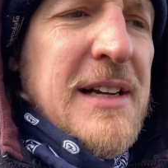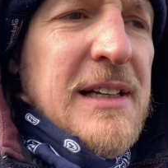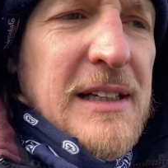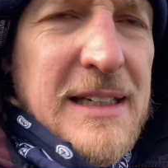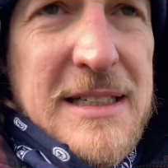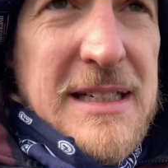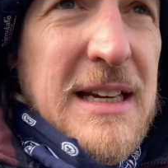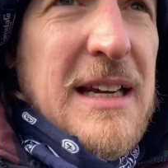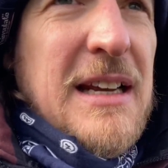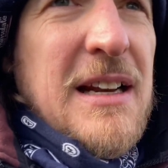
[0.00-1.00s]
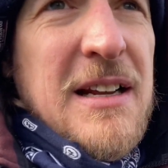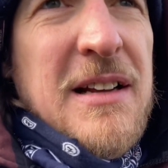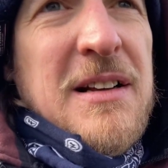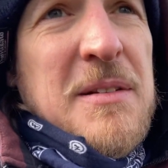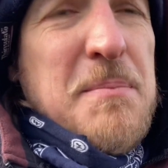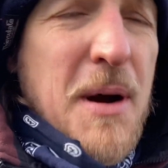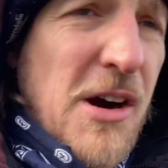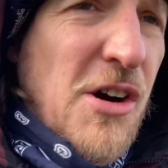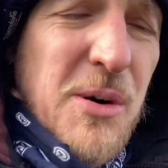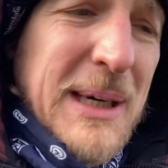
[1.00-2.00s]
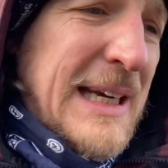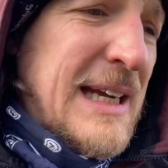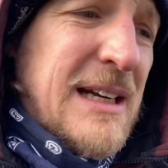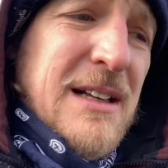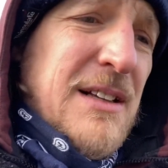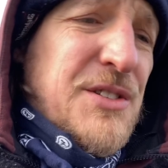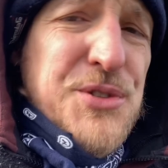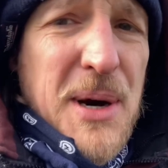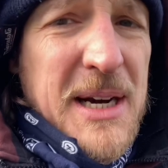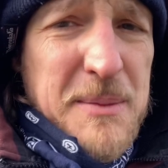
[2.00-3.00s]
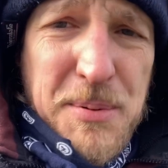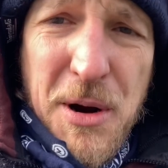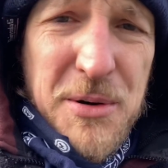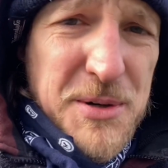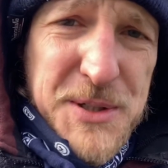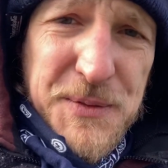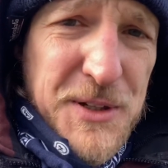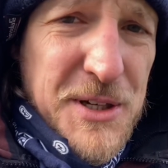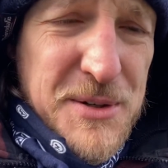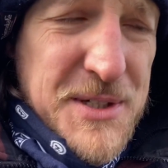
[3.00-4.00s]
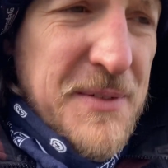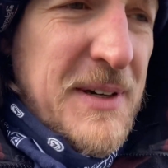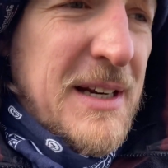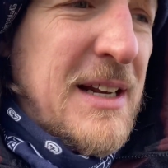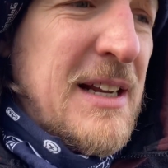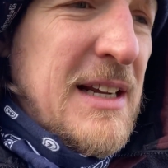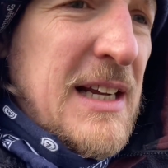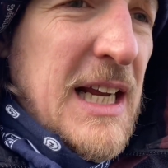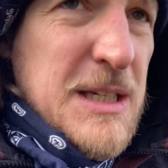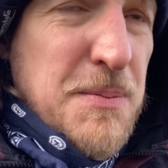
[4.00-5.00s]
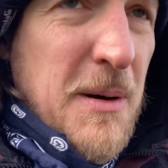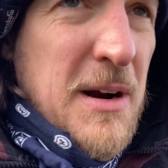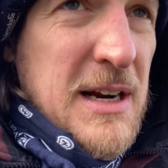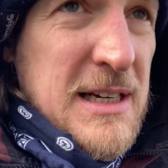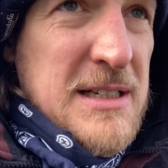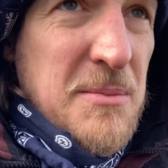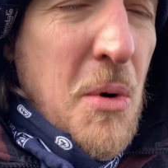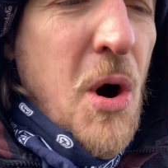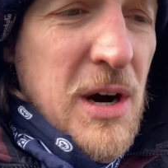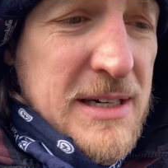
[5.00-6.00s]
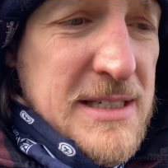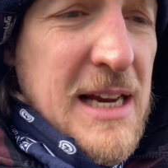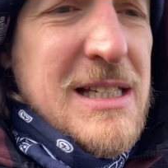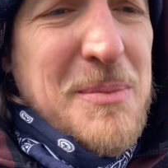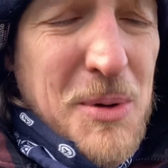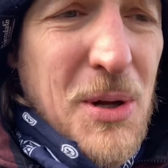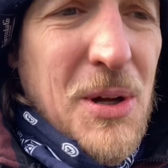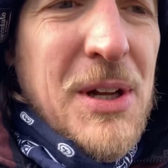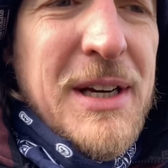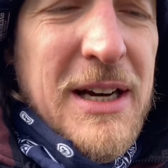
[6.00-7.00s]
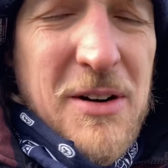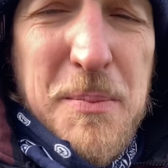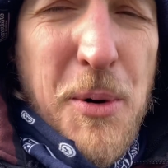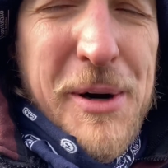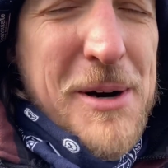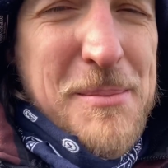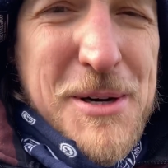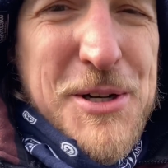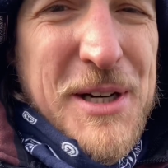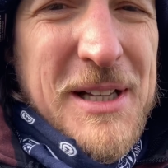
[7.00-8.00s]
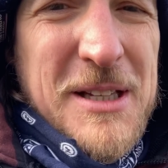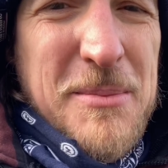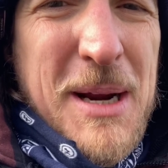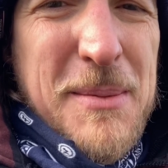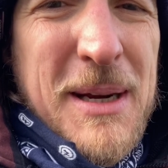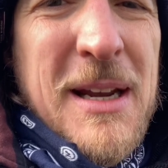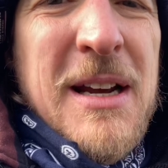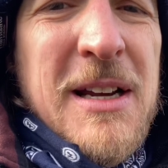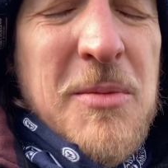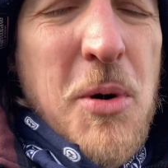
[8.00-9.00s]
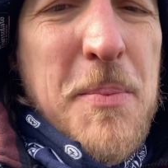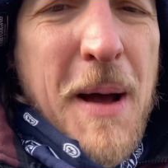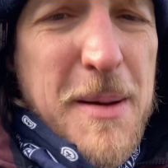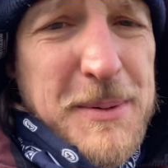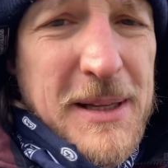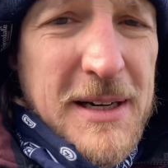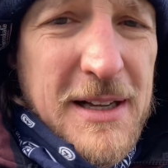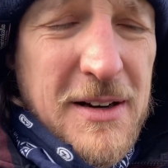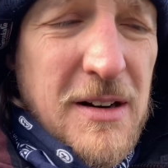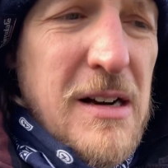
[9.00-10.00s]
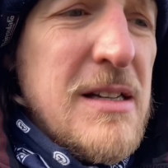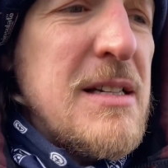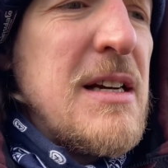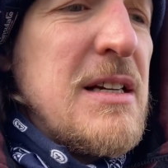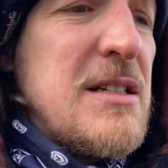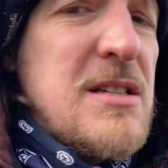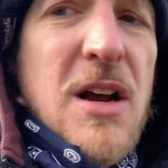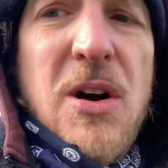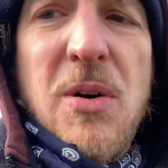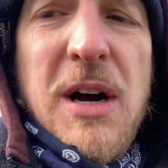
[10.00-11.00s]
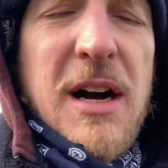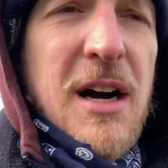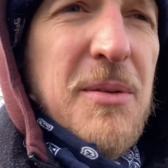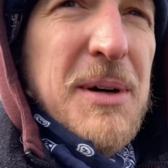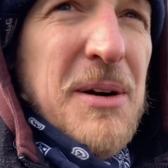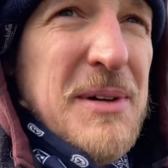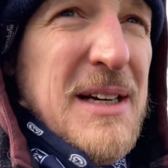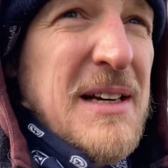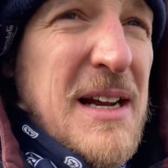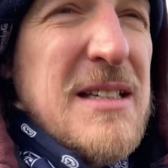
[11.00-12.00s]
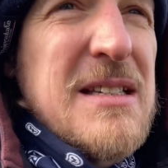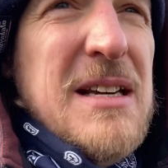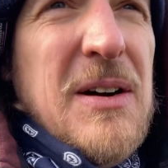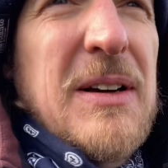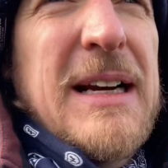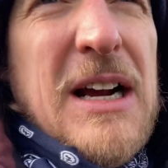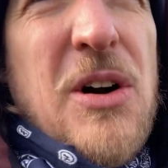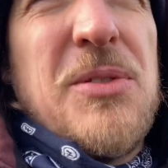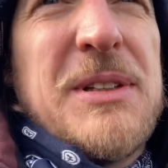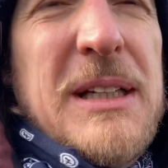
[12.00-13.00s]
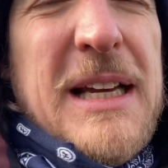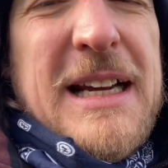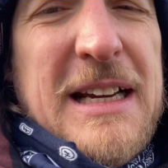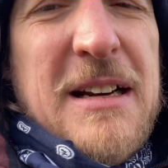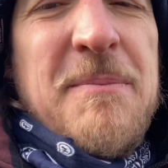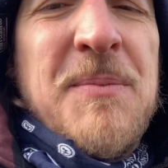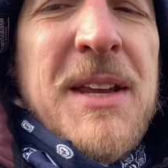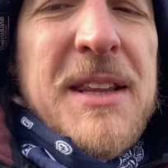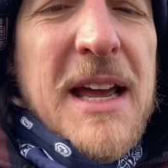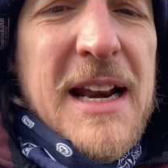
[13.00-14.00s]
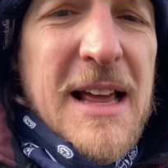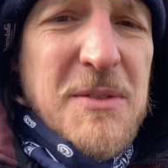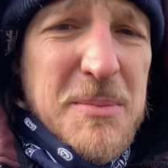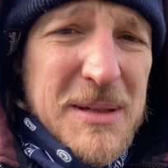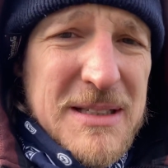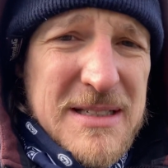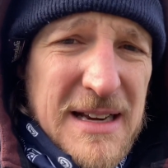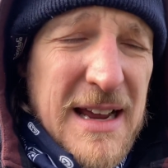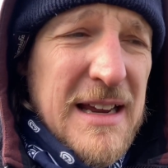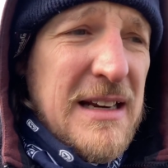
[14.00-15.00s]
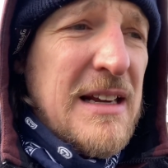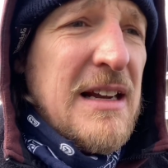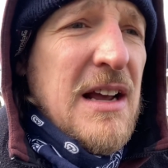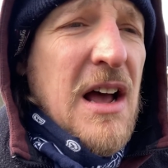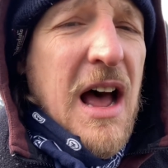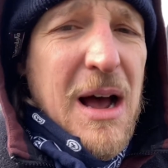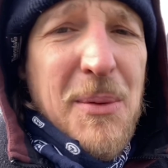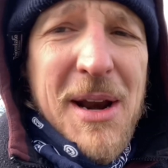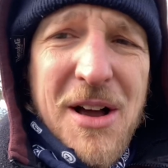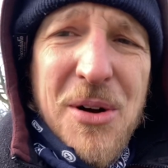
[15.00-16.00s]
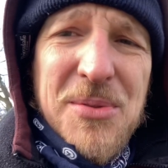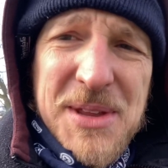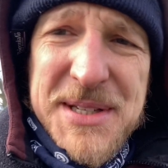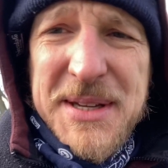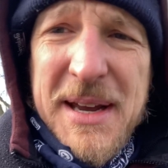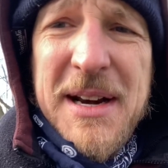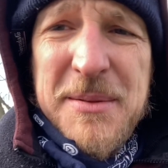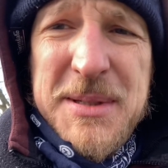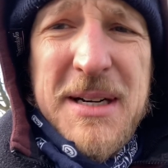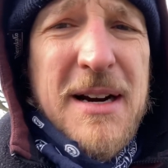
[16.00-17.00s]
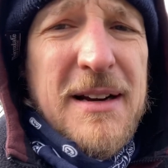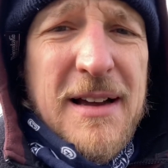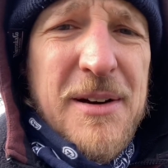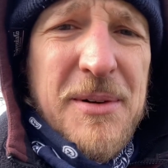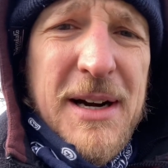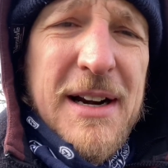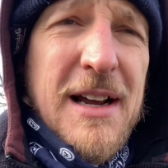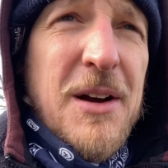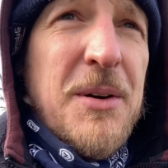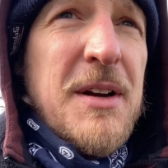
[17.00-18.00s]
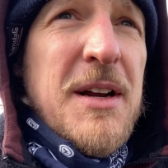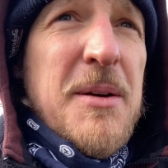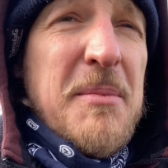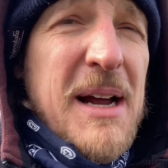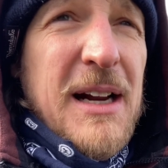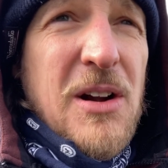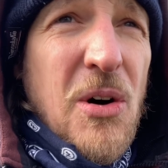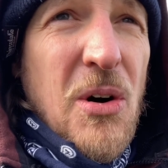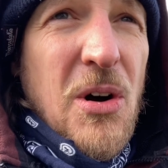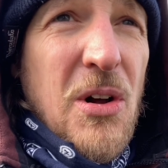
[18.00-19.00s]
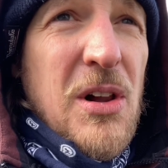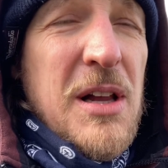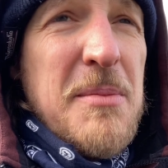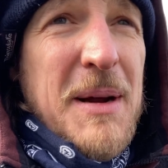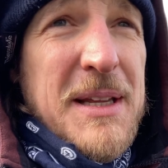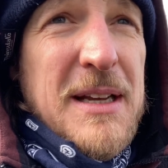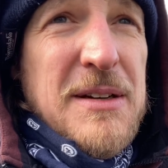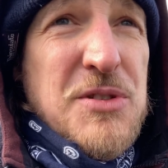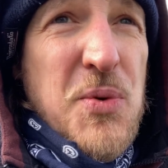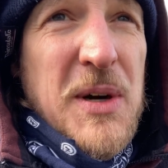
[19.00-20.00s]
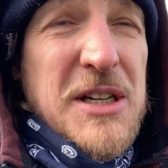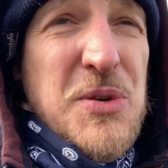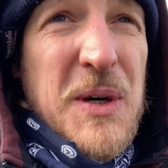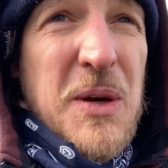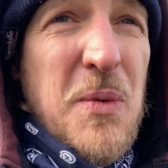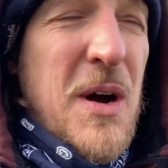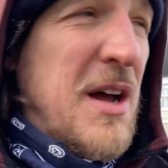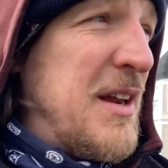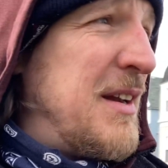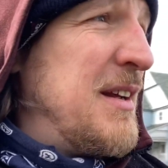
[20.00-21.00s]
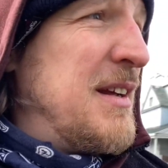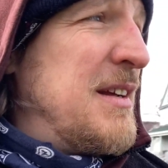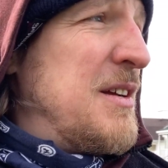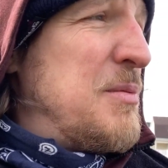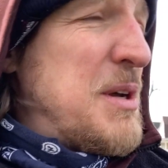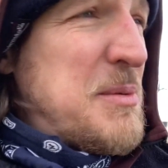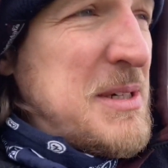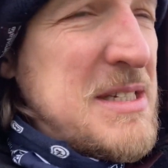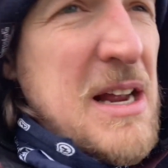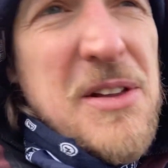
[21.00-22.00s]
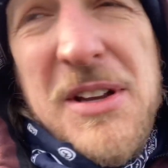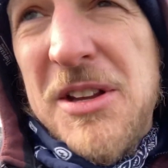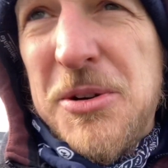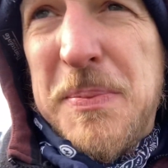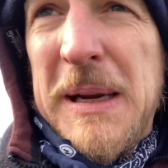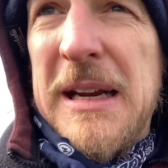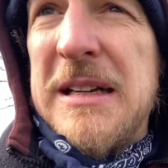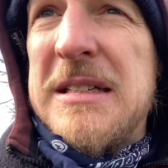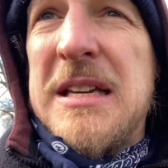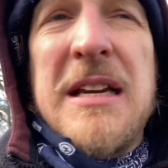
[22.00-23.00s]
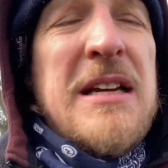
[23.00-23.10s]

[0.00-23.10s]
leasing it, borrowing it, trading produce for the use of it, is, is more accessible here in Port Huron, Michigan than maybe more populated areas. So uh, we don't need to necessarily own the land. That having been said, I want to own this land I'm standing on right now my goal by the end of 2021, whether we sell the other piece,